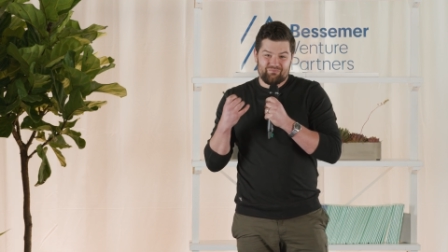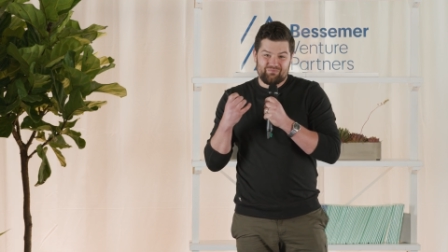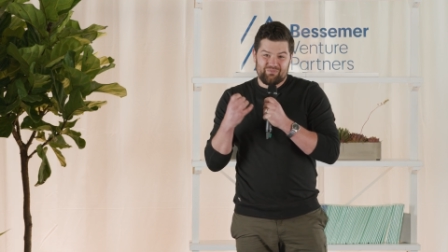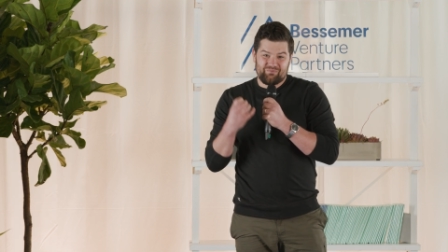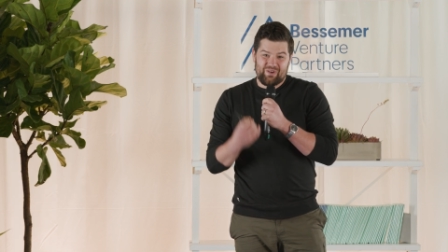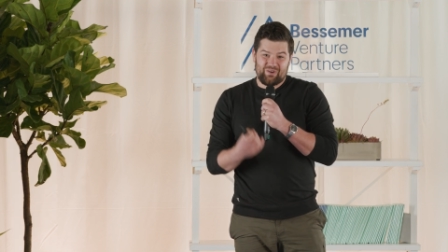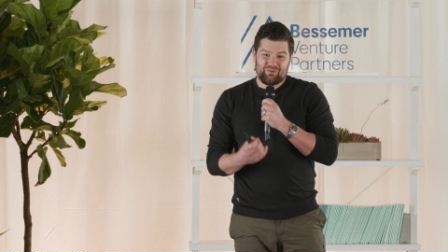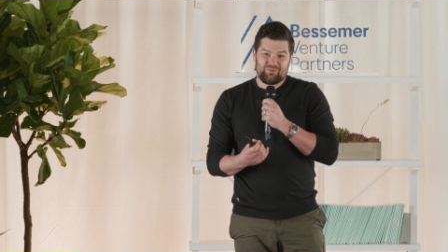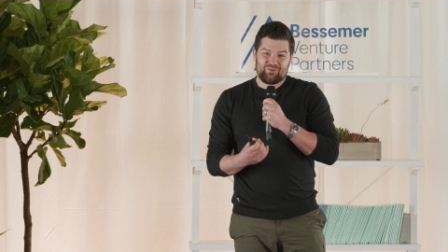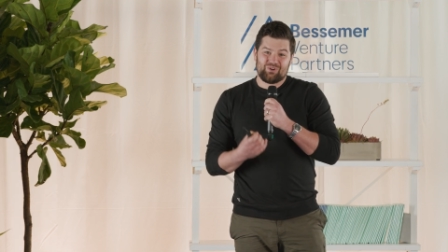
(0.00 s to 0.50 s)

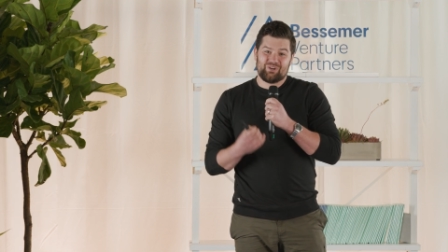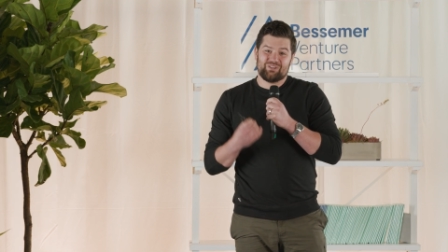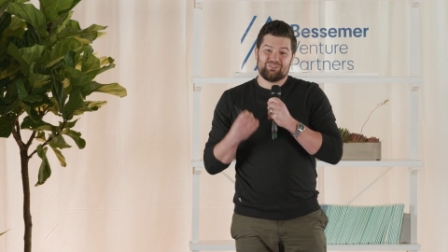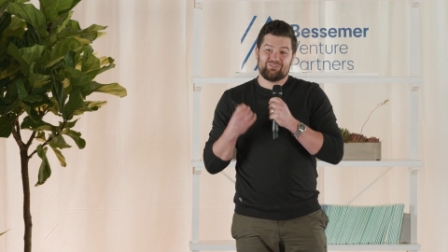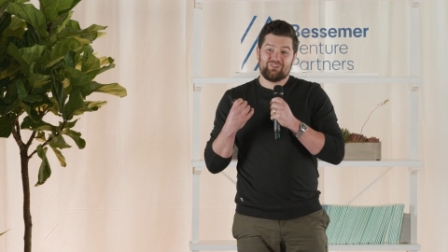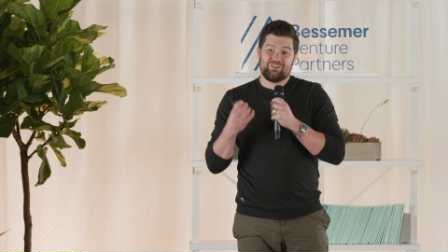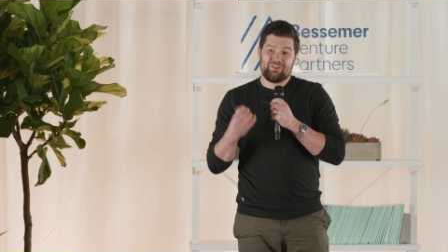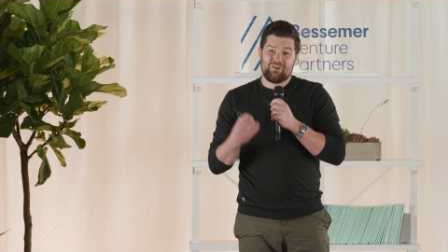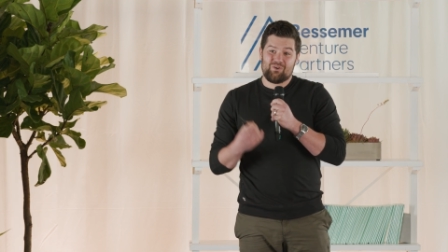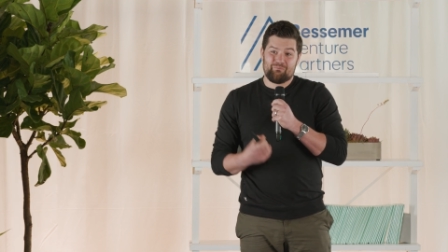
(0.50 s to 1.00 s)
founder and
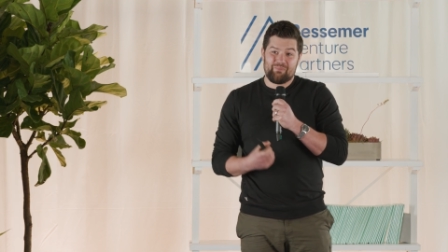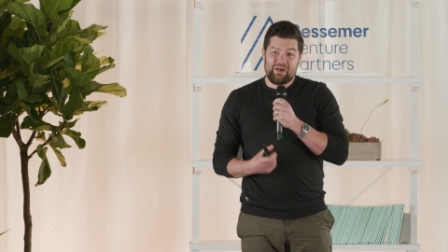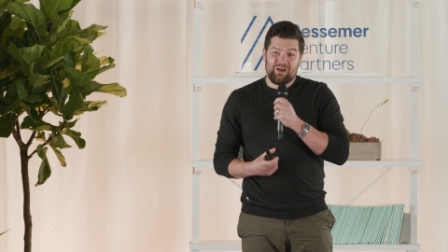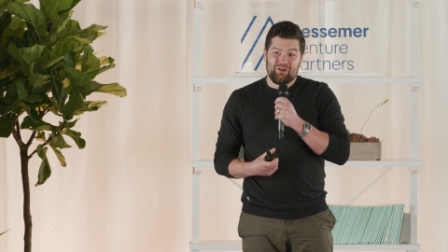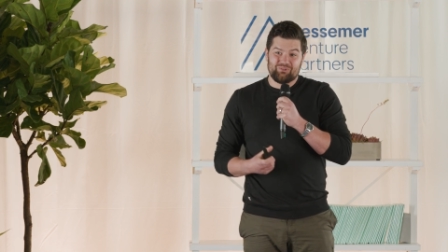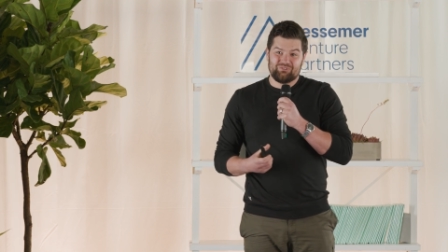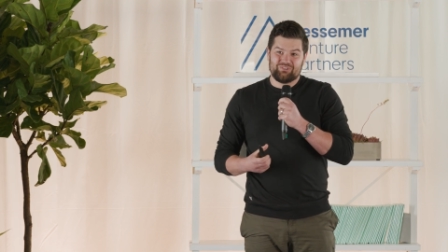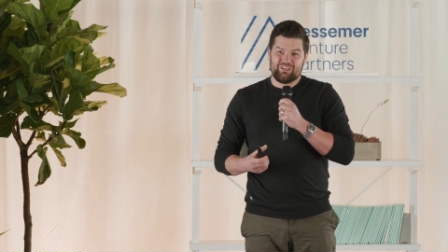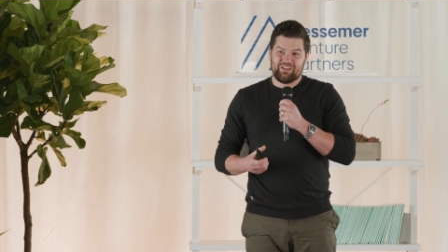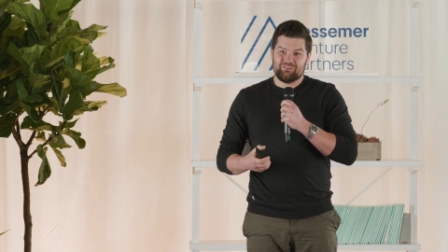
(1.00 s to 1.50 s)
CEO
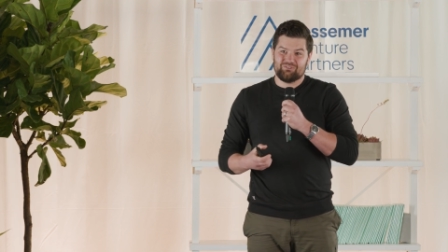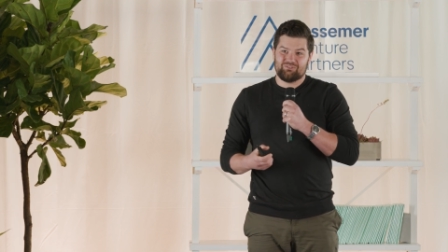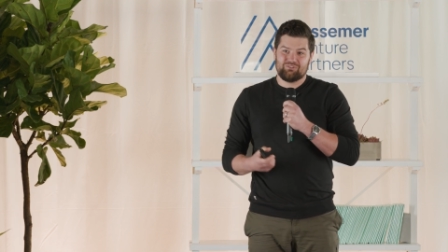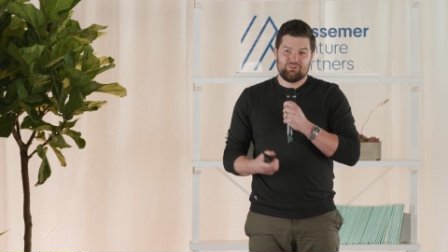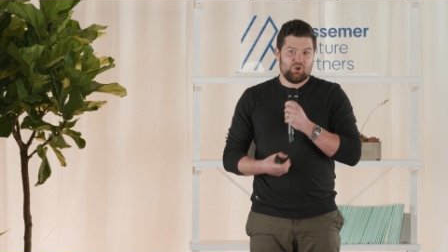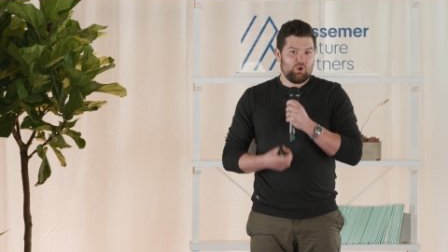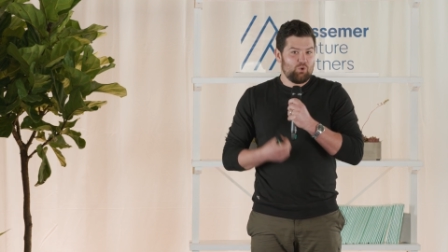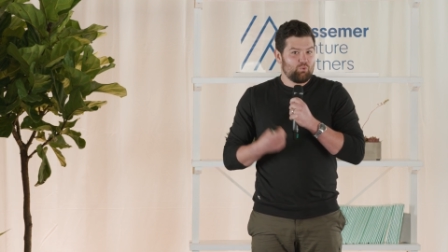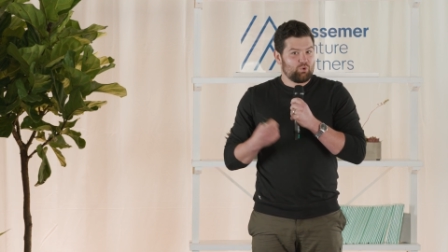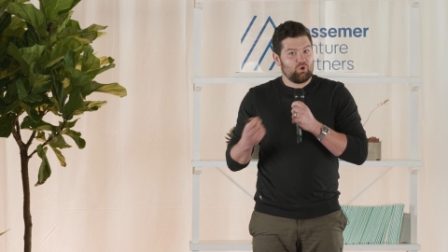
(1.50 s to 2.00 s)
Mel says,
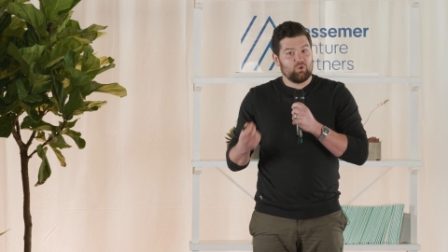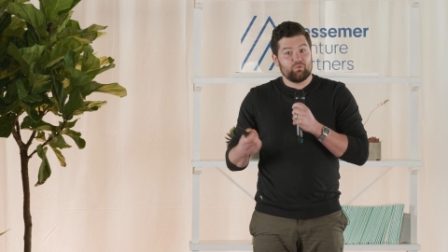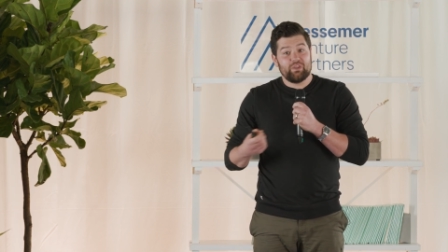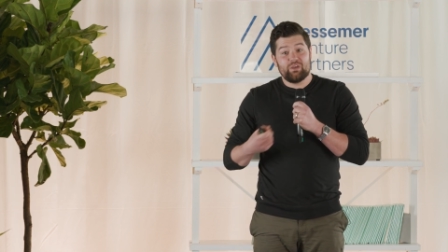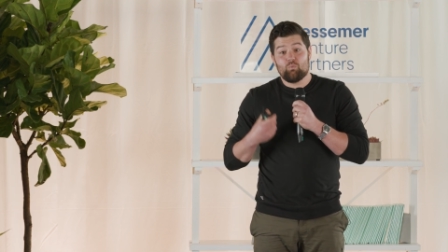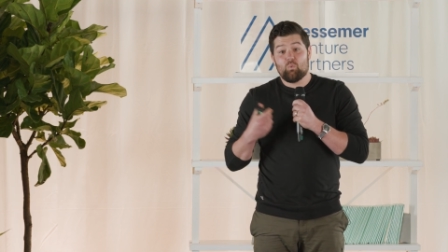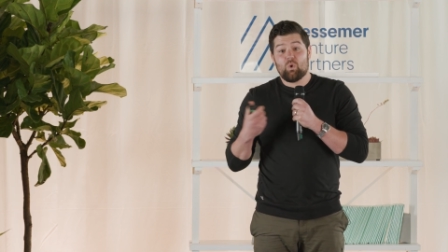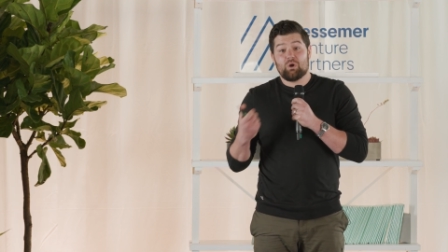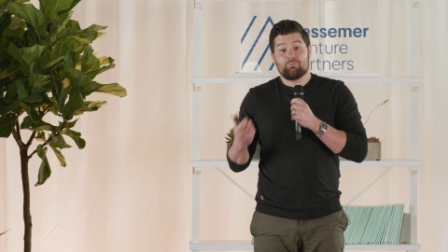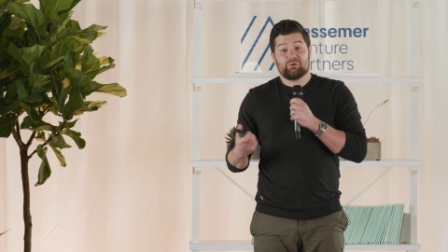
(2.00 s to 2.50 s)
we're only
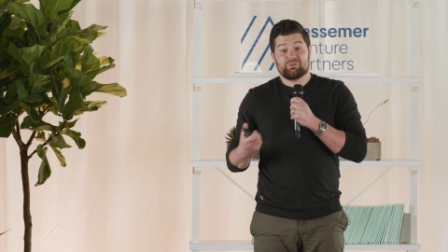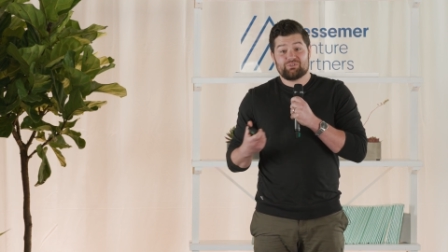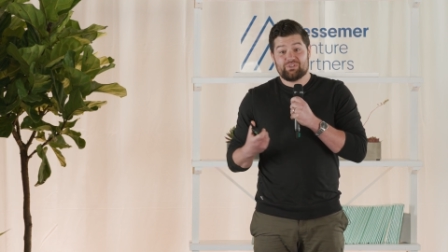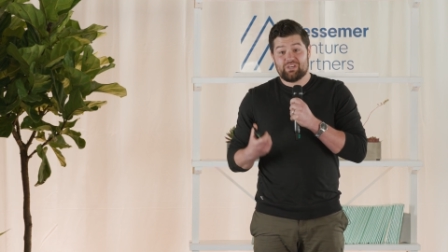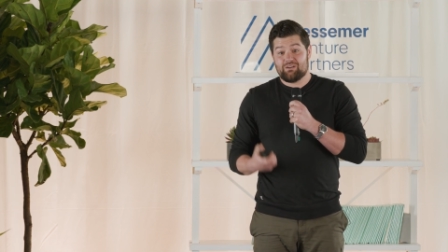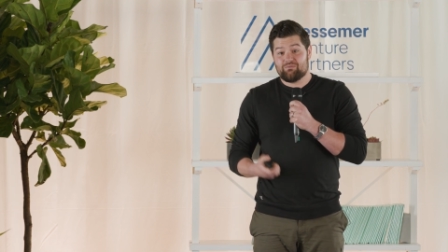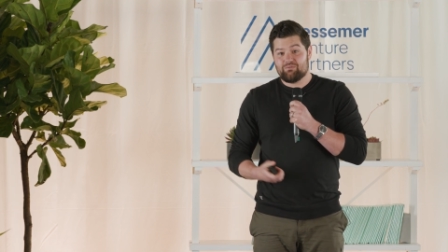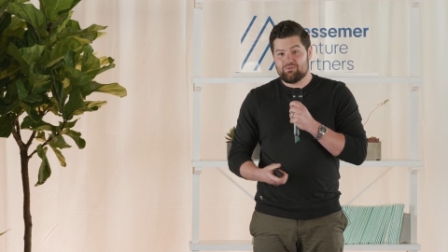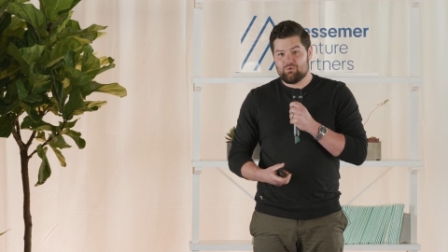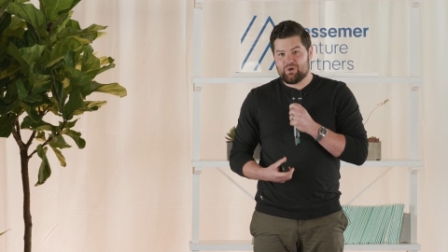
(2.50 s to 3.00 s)
1%
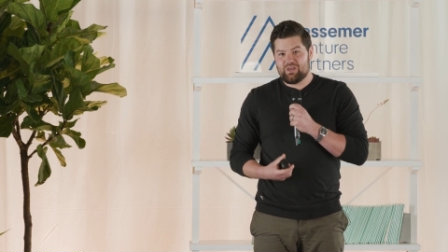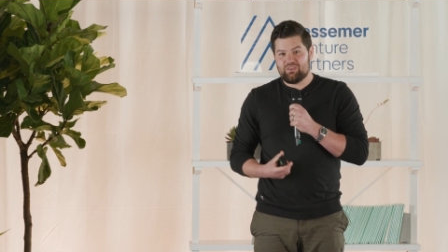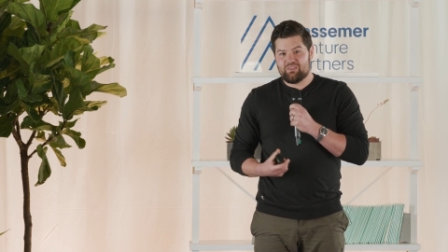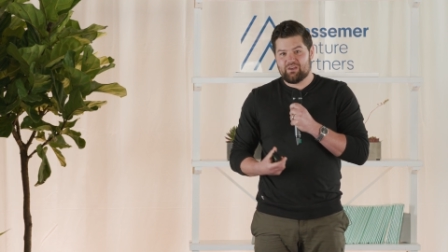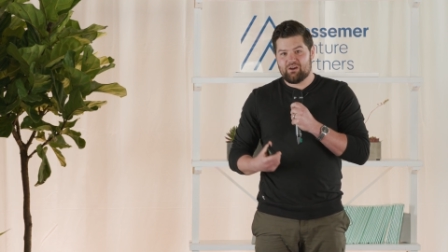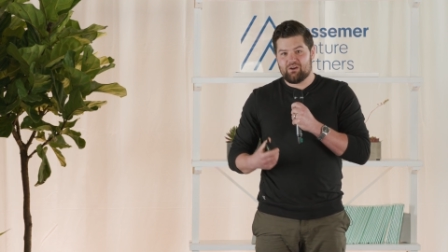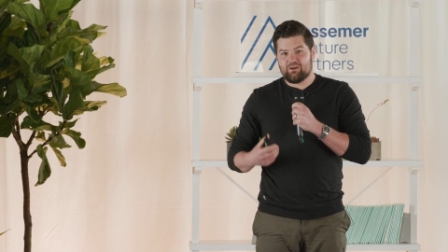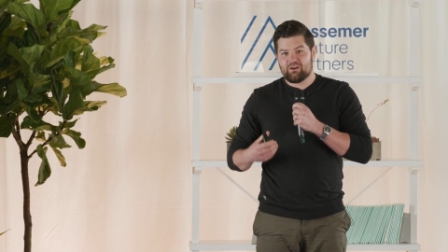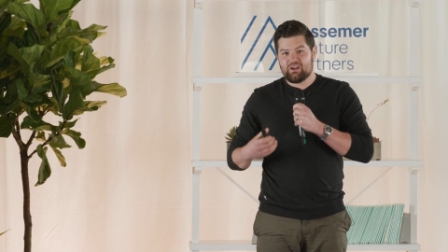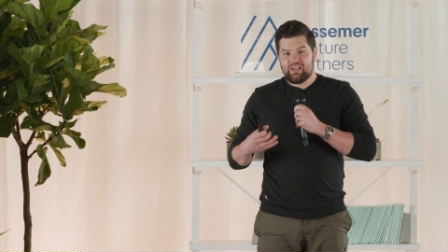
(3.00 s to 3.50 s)
of the way
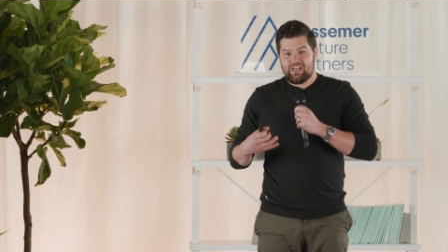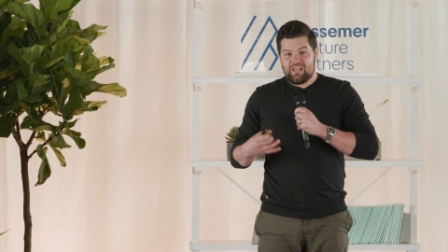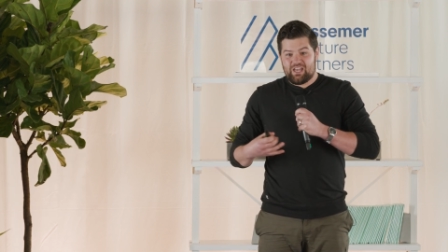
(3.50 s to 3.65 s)
there.